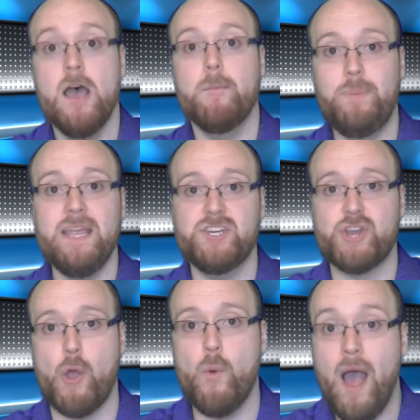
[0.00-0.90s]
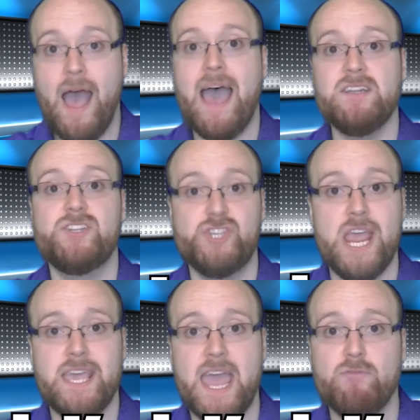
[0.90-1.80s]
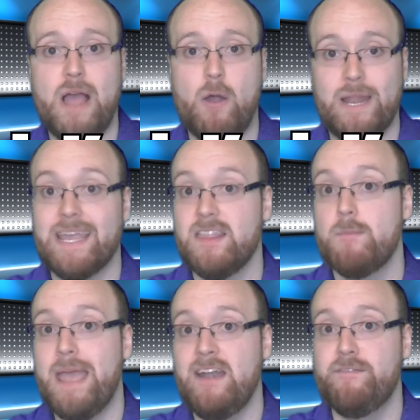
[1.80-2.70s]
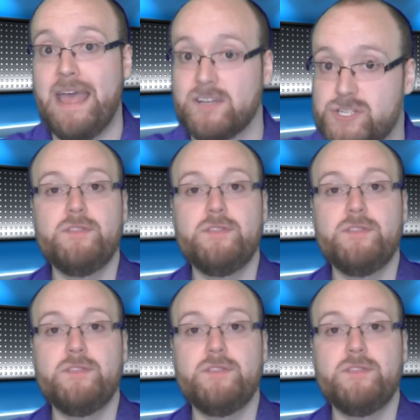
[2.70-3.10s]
Big Show, and J.K. Rowling in the main event.